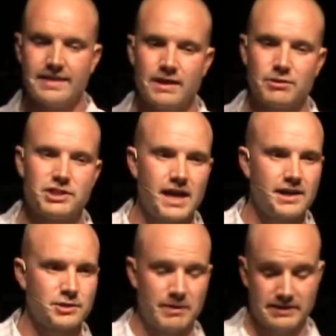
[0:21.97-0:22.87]
and they were
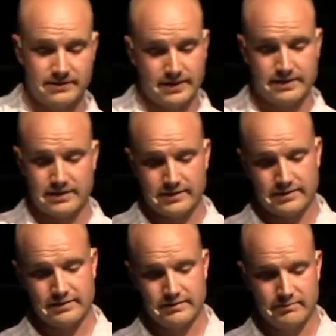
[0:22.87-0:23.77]
changed by
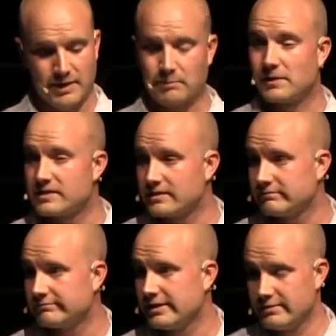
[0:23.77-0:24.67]
sickness, by prison,